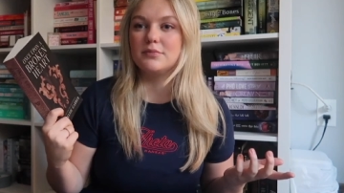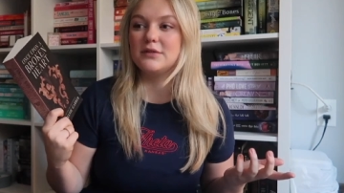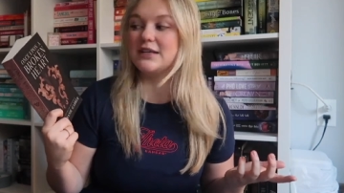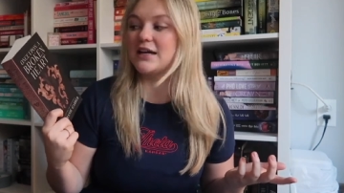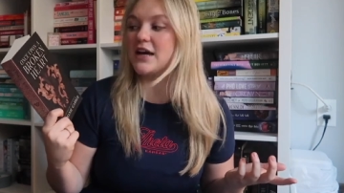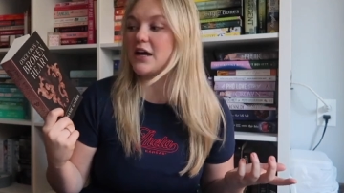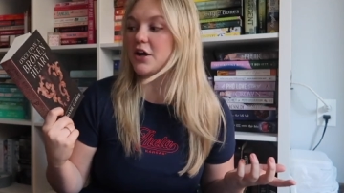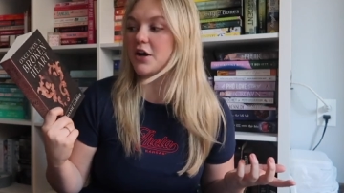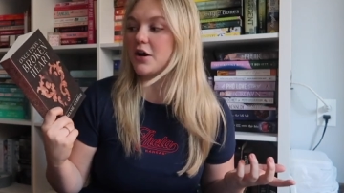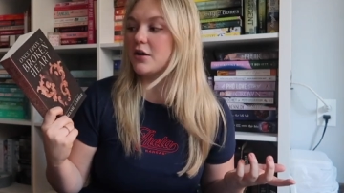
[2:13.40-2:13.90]

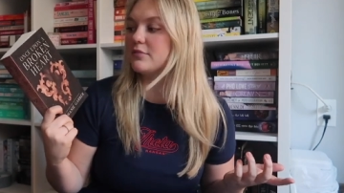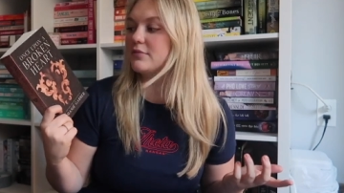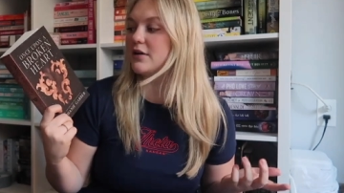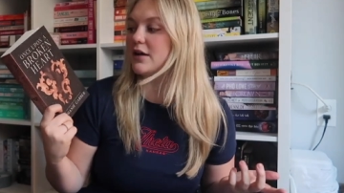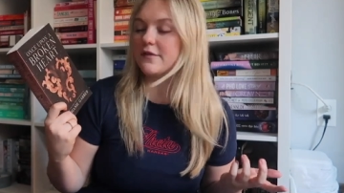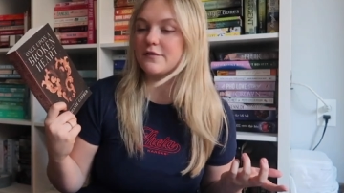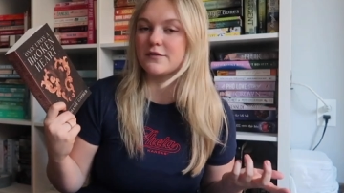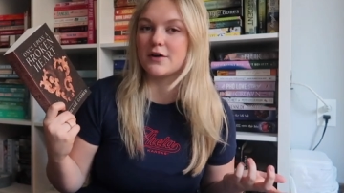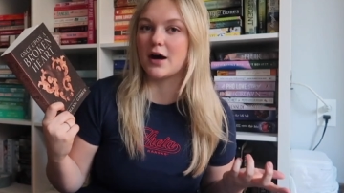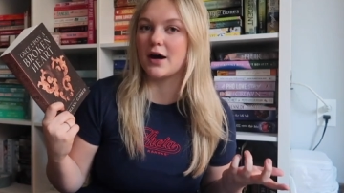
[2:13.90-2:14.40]
year,
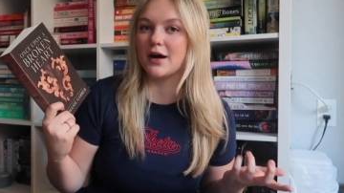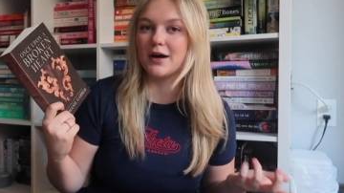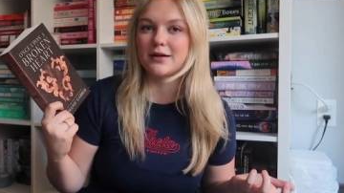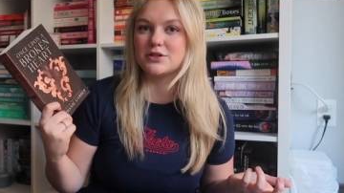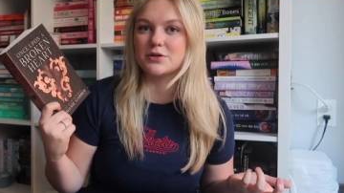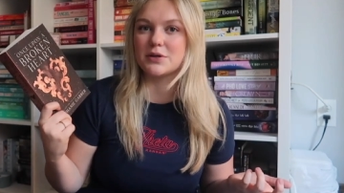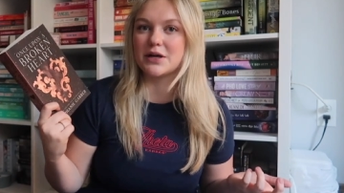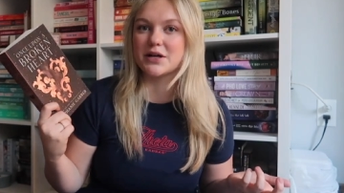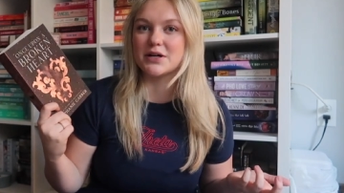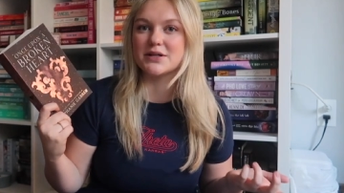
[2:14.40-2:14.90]
if not
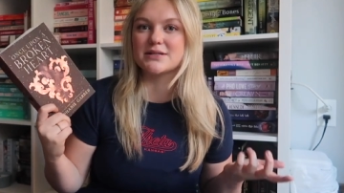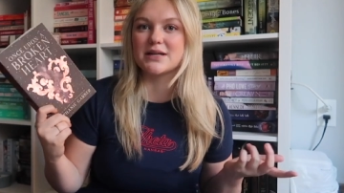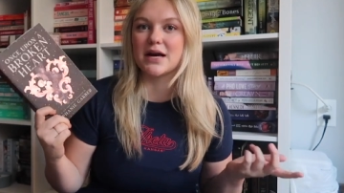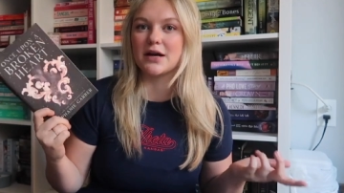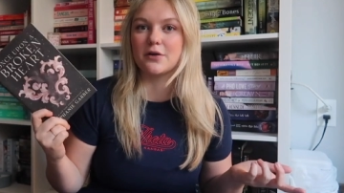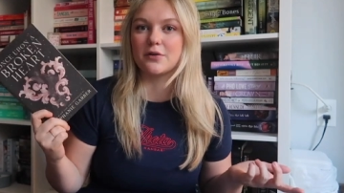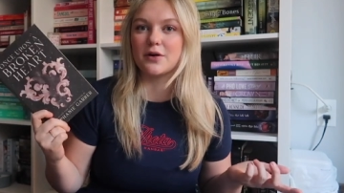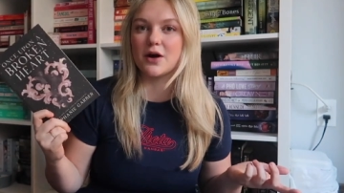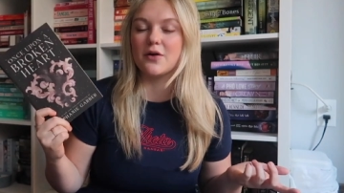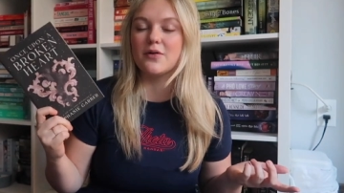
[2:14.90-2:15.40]
2 years,
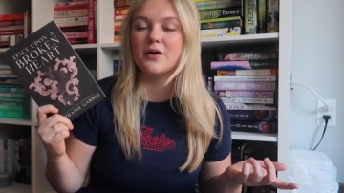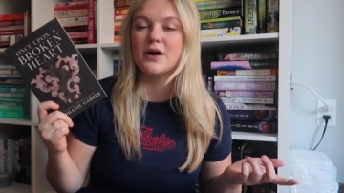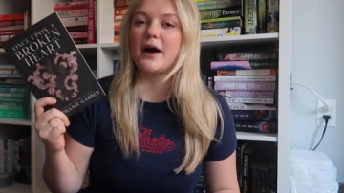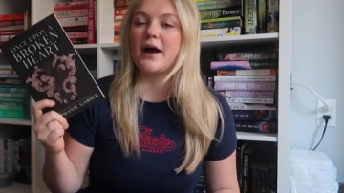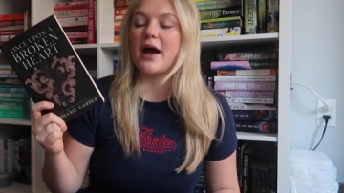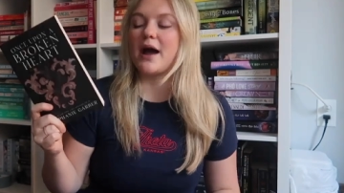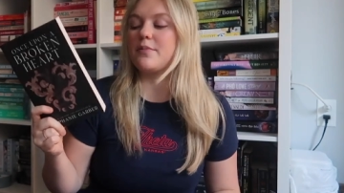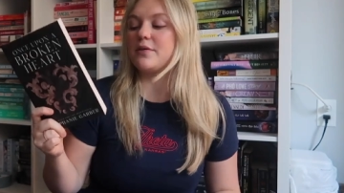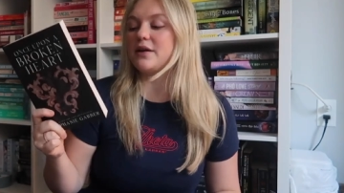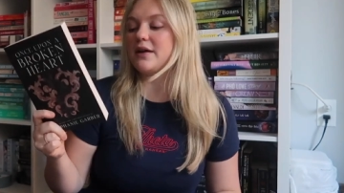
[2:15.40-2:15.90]
I don't know.
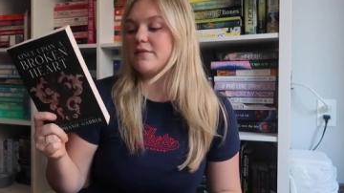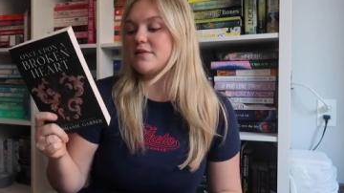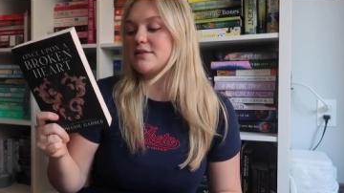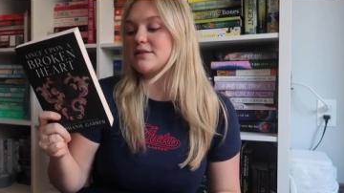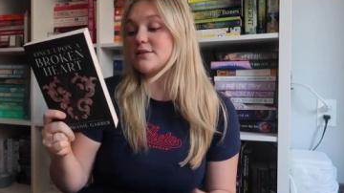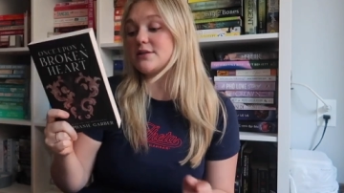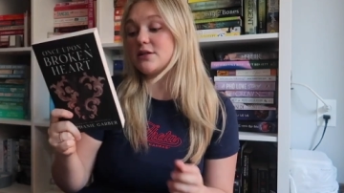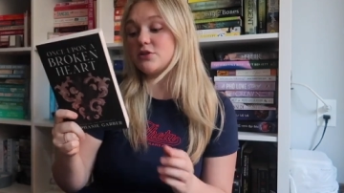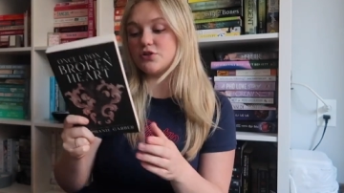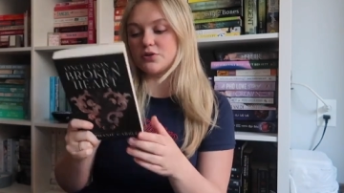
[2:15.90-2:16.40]
But I believe
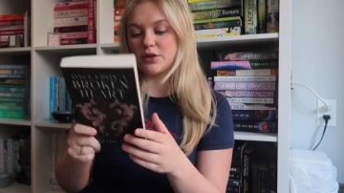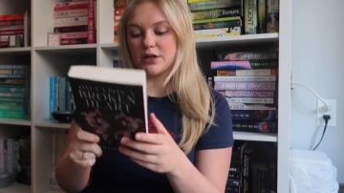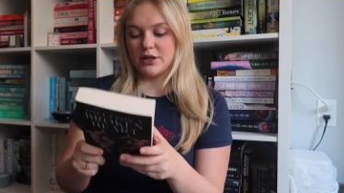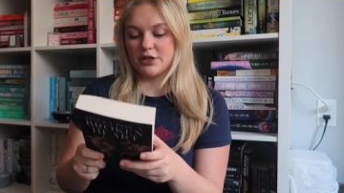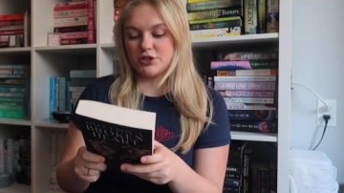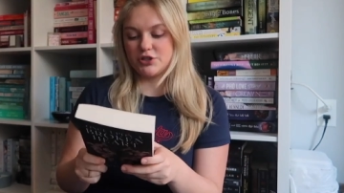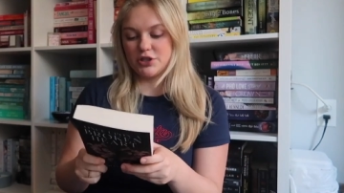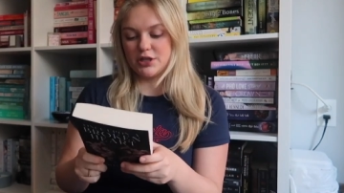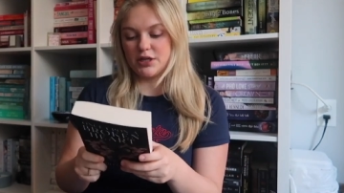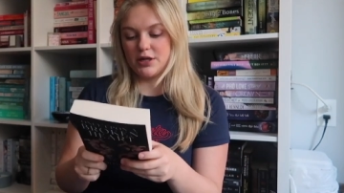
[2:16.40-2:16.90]
this is a
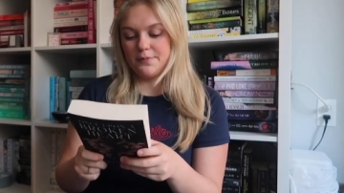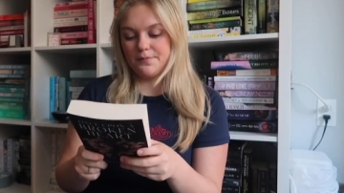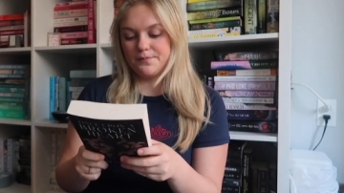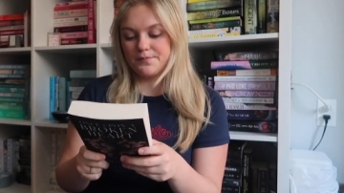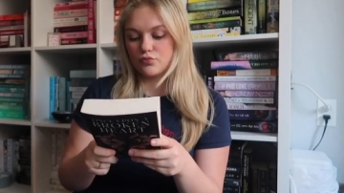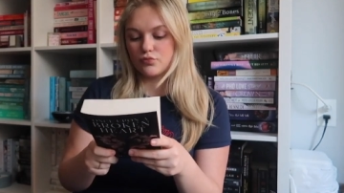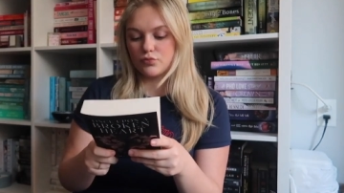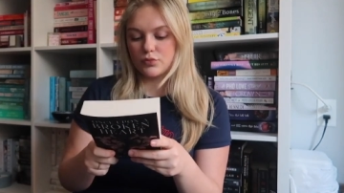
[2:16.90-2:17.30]
trilogy.